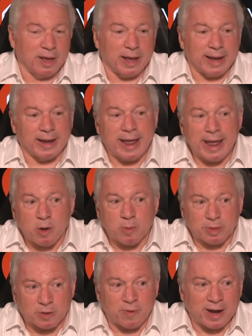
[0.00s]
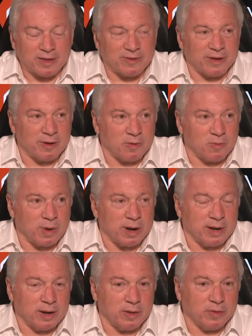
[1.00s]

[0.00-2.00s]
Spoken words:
It helps a great deal when